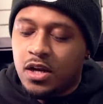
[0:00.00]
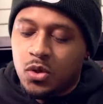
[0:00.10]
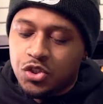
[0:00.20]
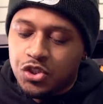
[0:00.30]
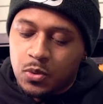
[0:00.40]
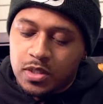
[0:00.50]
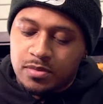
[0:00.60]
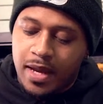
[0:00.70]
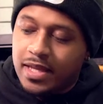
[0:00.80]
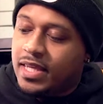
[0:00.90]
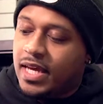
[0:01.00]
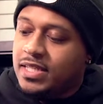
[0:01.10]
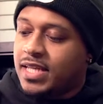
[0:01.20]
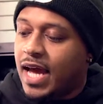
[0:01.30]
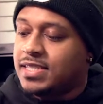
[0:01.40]
No shoe is made the
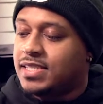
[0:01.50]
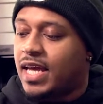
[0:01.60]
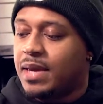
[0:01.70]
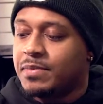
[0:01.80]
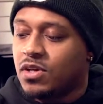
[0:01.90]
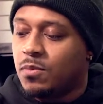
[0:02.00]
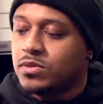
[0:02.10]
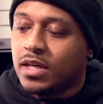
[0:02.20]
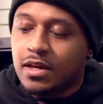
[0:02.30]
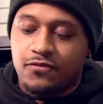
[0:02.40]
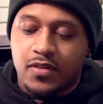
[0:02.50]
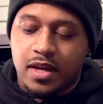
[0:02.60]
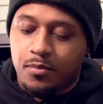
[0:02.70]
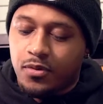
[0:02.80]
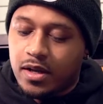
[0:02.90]
exact same. It's almost like a
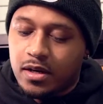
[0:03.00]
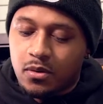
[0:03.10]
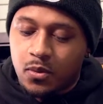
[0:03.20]
fingerprint in a